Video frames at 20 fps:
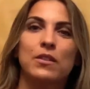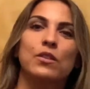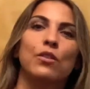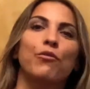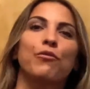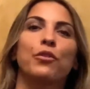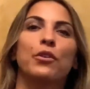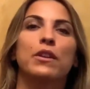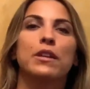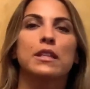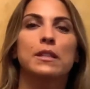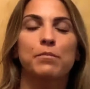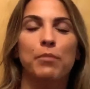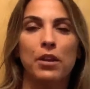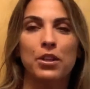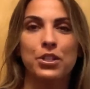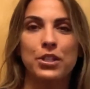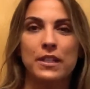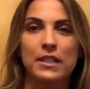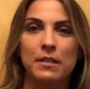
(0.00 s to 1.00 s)
So for an
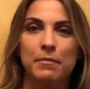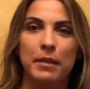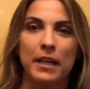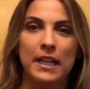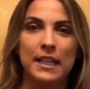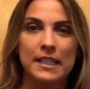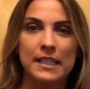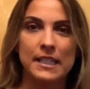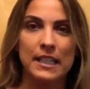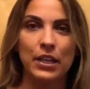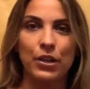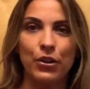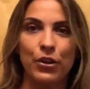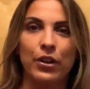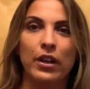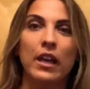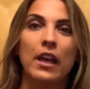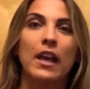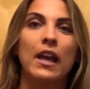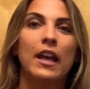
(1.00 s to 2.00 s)
expression to be
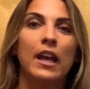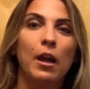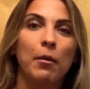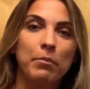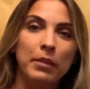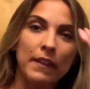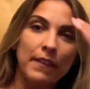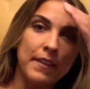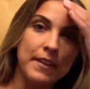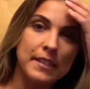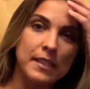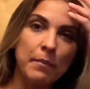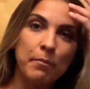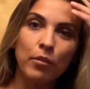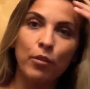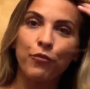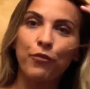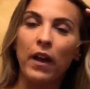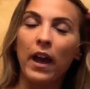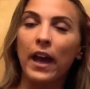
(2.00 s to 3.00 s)
considered completely
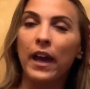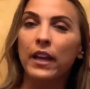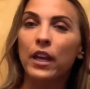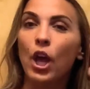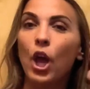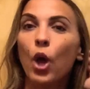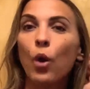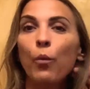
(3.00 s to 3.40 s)
simplified,